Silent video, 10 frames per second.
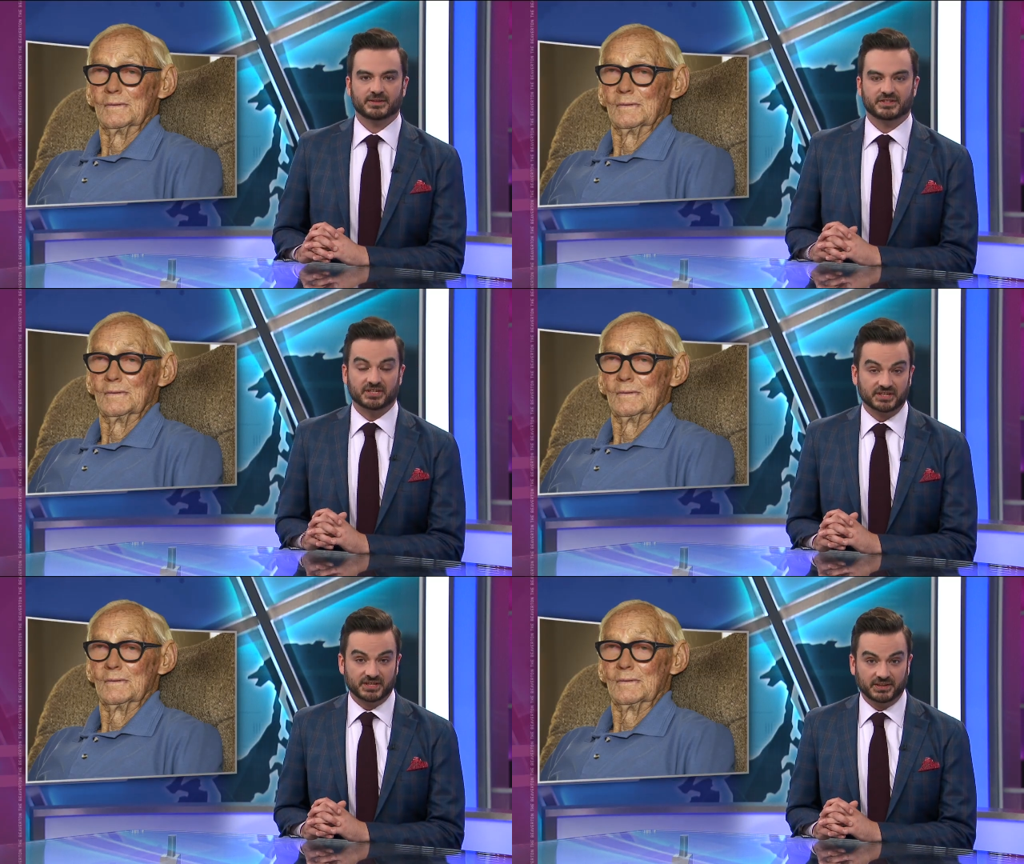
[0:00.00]

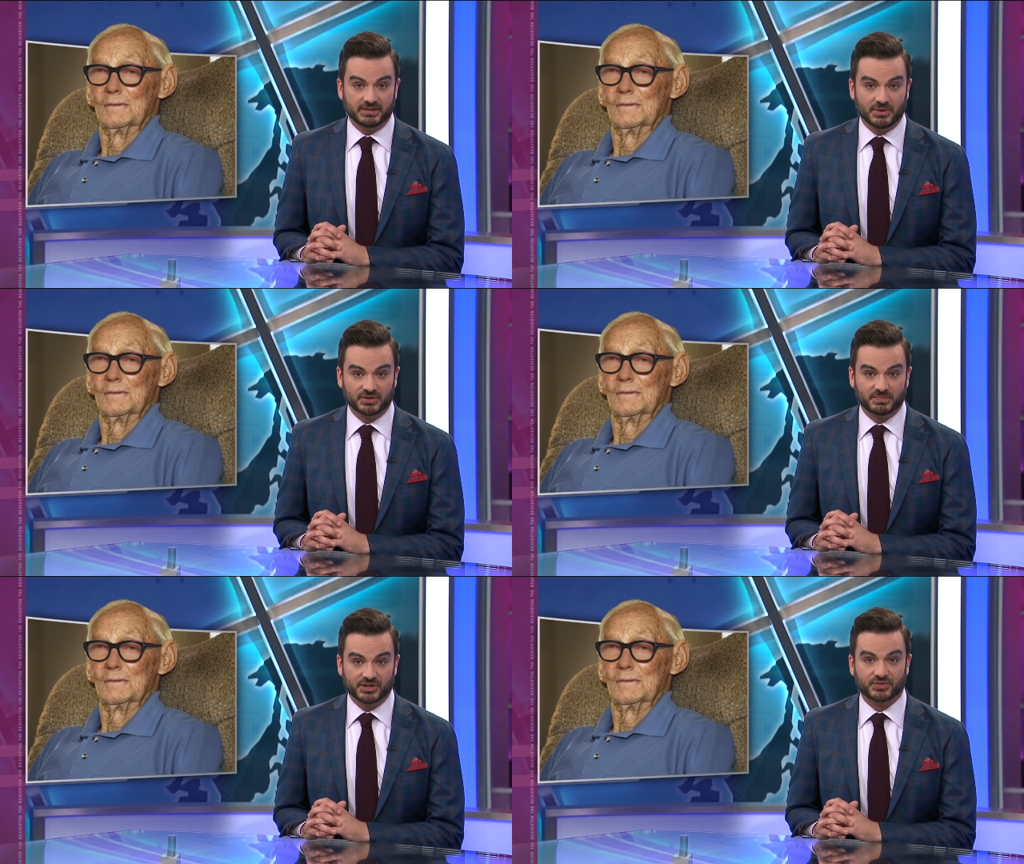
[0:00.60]
Speaker 1: Statistically,
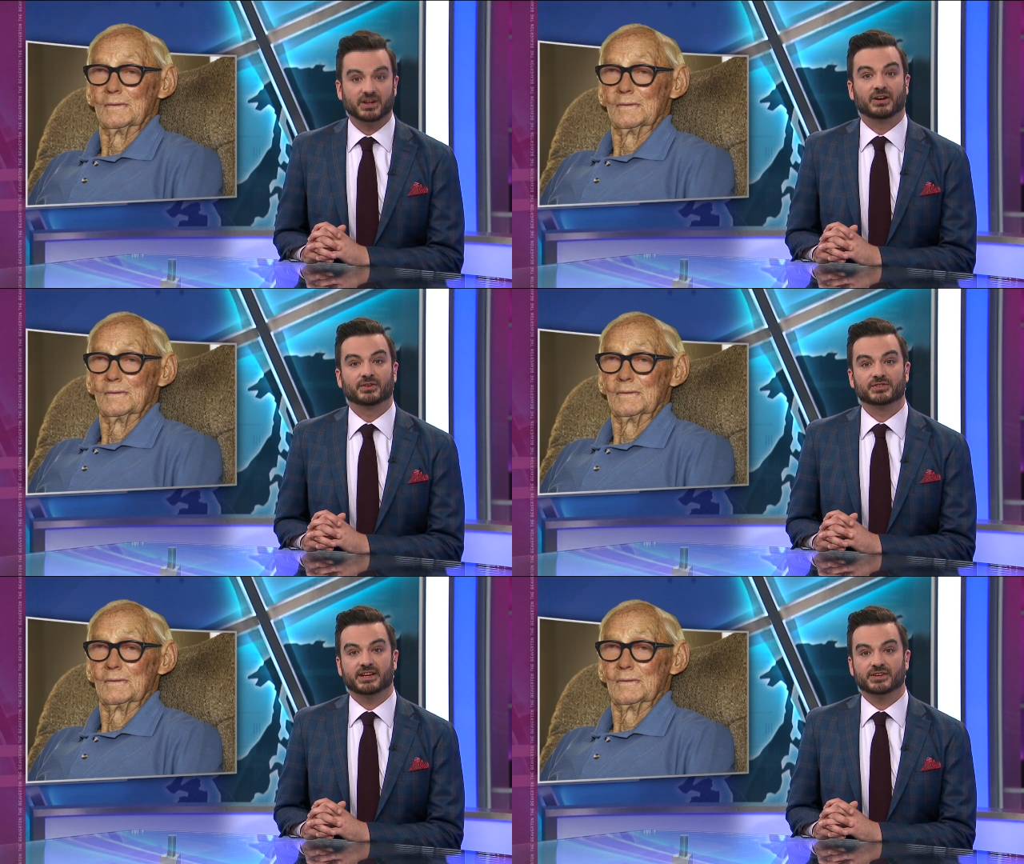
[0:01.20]
most
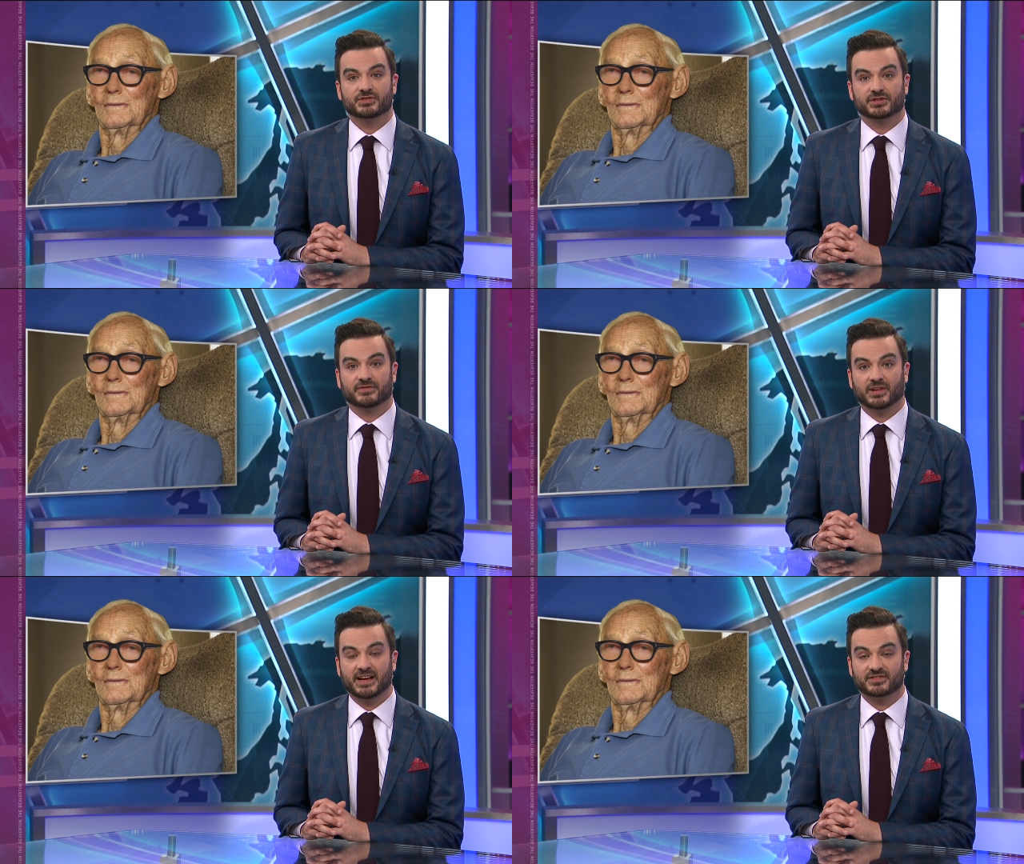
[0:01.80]
Montrealers get just
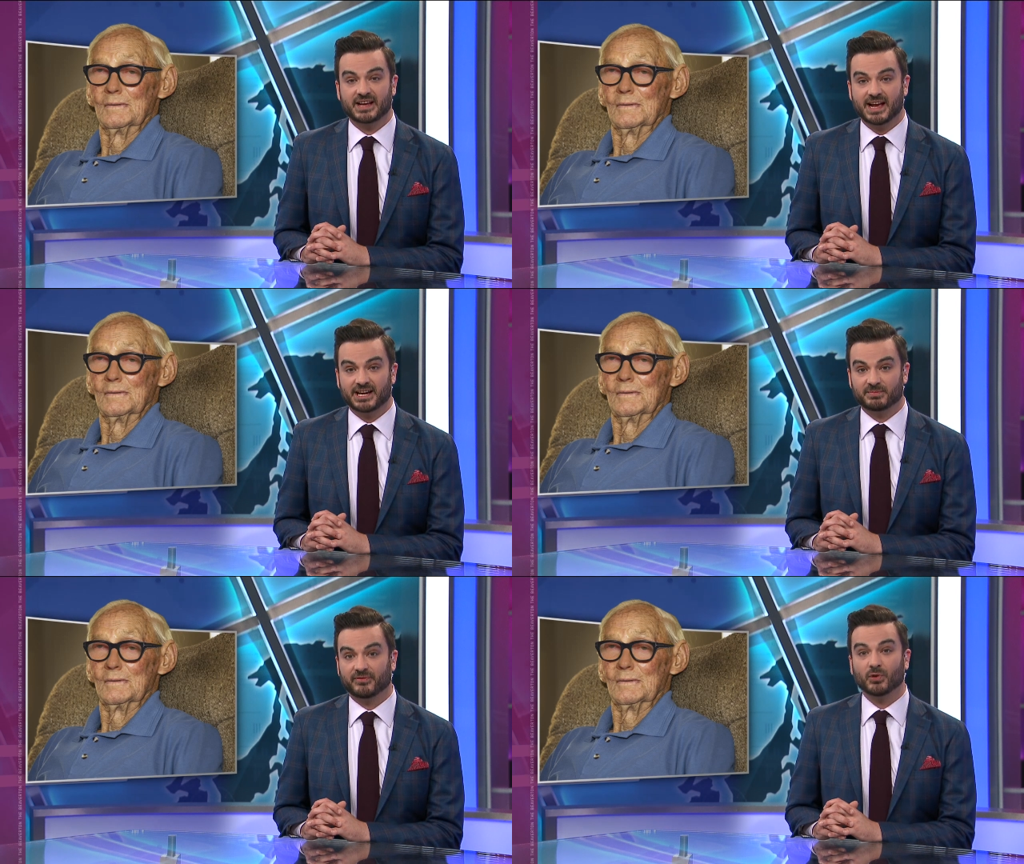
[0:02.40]
for laughs
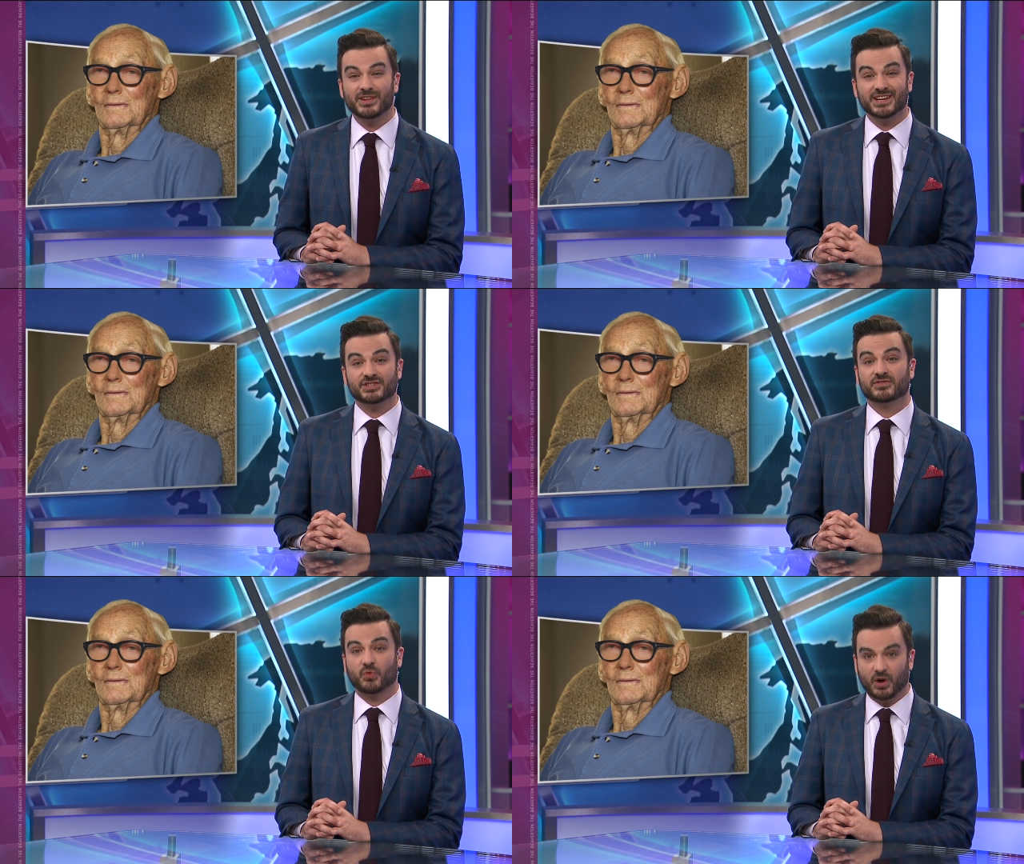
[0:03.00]
gagged before the
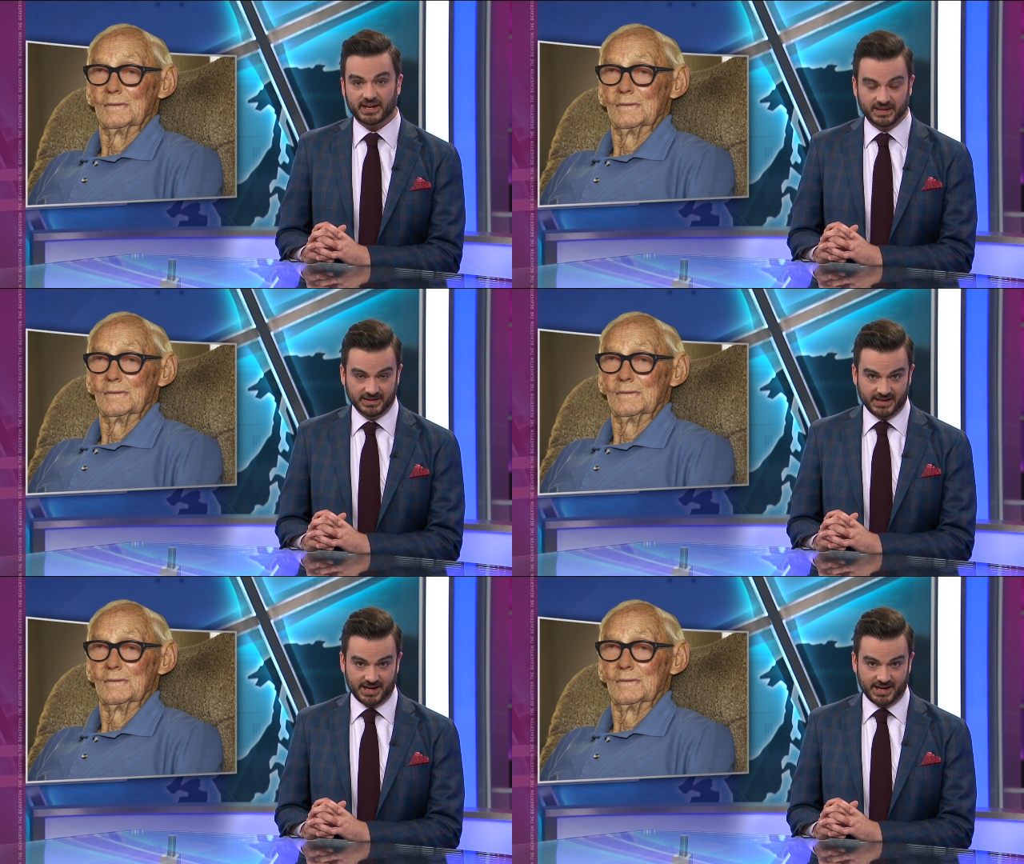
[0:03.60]
age of 20